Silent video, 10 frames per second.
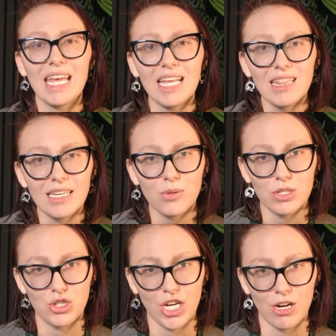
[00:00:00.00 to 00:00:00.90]

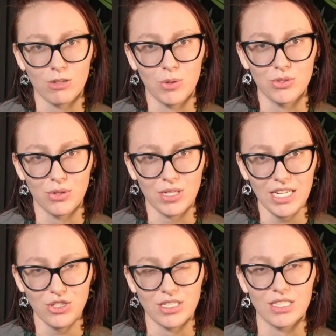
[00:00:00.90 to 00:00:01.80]
illiquid charitable
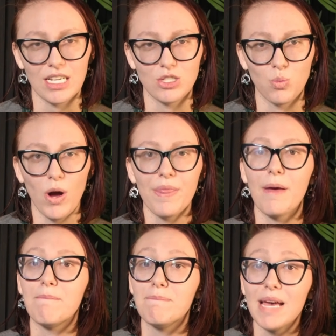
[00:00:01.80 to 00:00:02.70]
donations is one
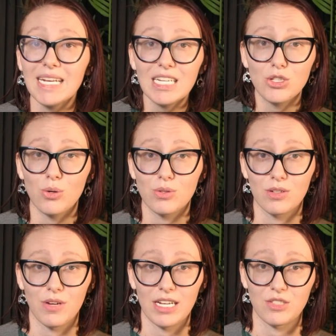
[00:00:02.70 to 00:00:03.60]
that many donor
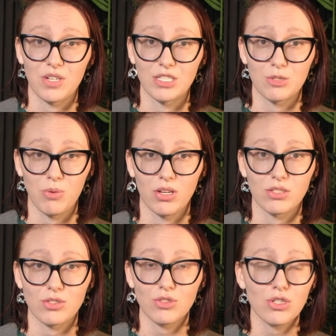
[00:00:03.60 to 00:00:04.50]
advised fund
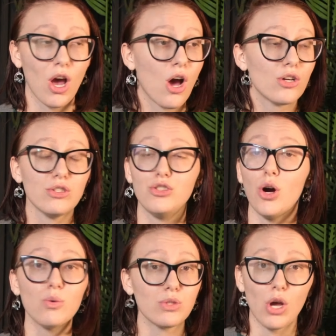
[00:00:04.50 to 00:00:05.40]
sponsors
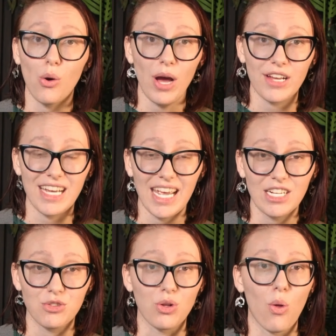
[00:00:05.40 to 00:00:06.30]
don't know how to
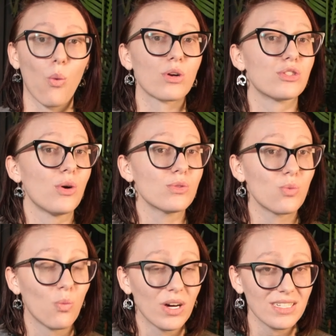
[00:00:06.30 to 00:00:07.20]
handle or don't
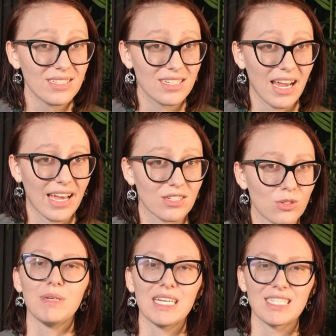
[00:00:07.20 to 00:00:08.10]
want to
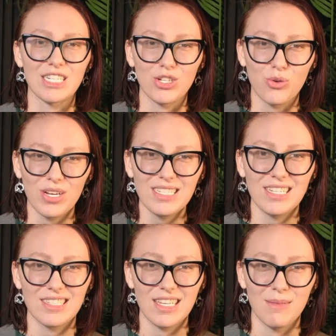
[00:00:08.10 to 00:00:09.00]
handle because it
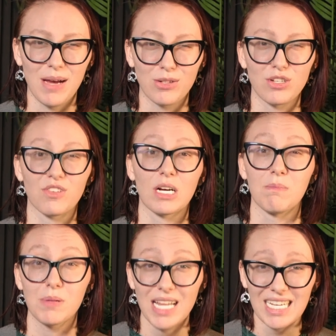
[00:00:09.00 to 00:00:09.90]
increases the amount of
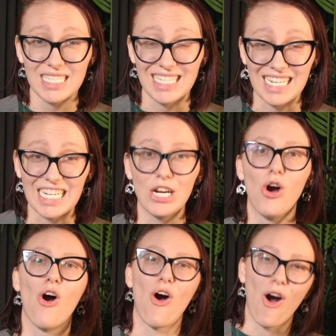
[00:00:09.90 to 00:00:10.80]
complexity
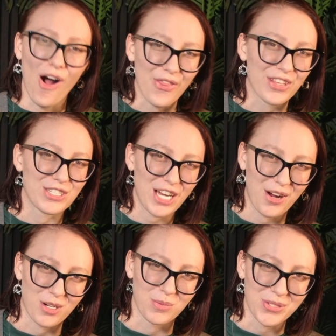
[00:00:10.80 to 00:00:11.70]
on the
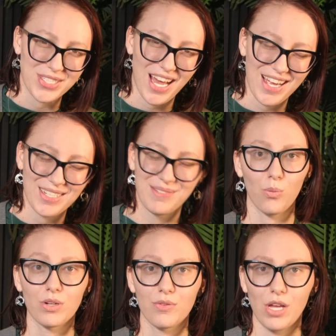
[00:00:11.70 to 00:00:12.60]
charitable side.
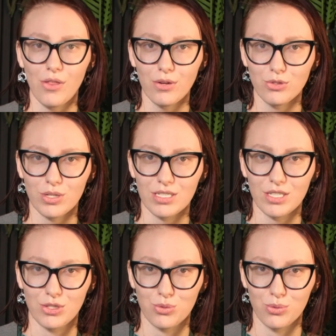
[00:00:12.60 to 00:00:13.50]
One of the other tricks
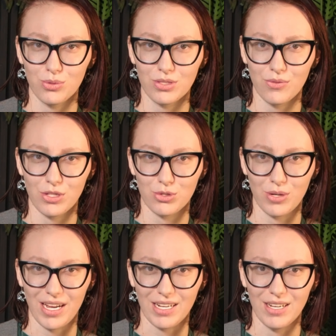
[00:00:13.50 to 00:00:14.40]
and tools of the
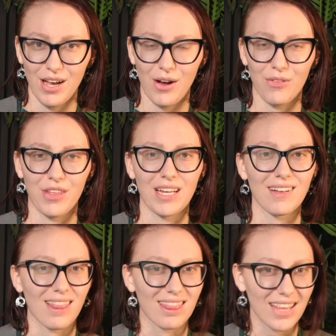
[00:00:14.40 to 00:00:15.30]
trade that
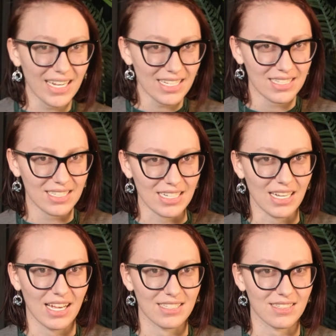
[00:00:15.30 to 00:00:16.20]
Legacy
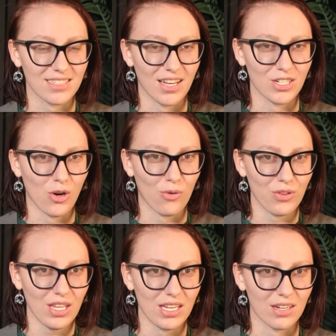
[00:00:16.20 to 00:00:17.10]
has done over
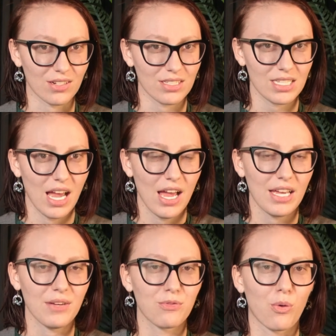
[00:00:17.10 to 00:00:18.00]
the years
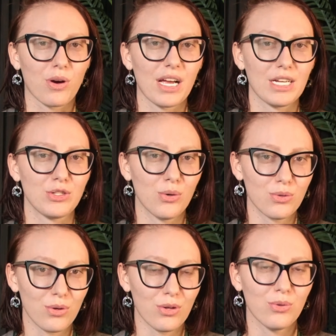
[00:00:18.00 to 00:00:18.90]
for a
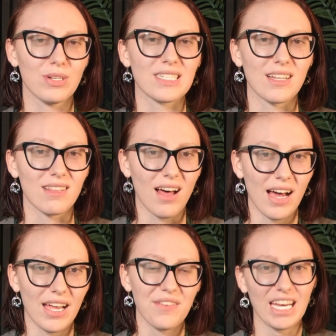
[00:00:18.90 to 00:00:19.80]
donor who is
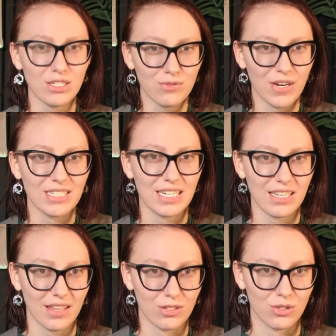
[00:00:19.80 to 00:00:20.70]
alive and
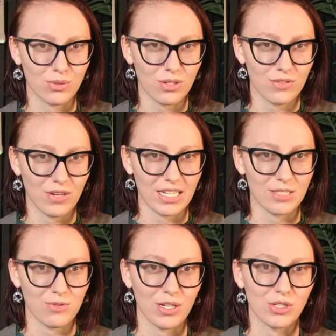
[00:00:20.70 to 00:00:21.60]
funding their donor
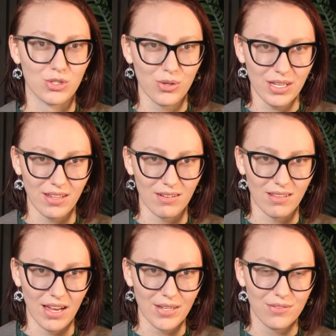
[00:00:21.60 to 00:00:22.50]
advised fund during their
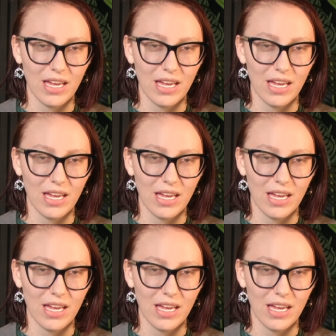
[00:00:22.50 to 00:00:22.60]
life